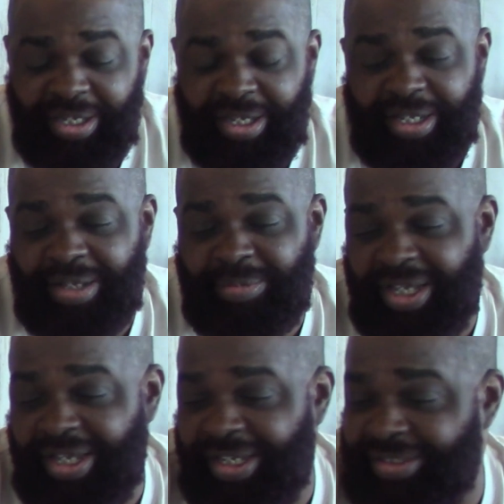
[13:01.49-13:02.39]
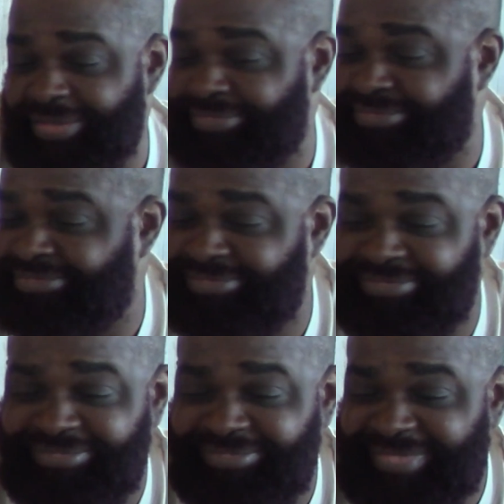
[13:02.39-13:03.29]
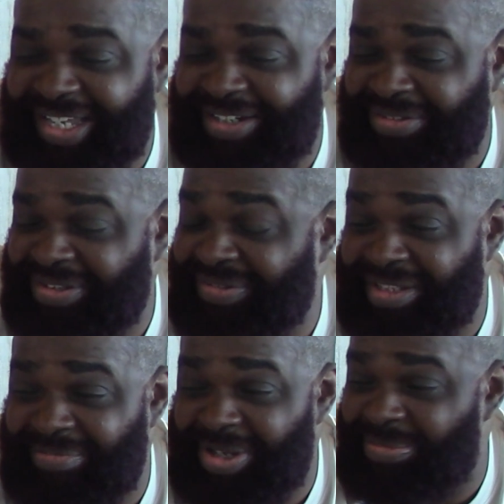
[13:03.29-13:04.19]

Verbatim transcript: And I'm like, I don't know nothing about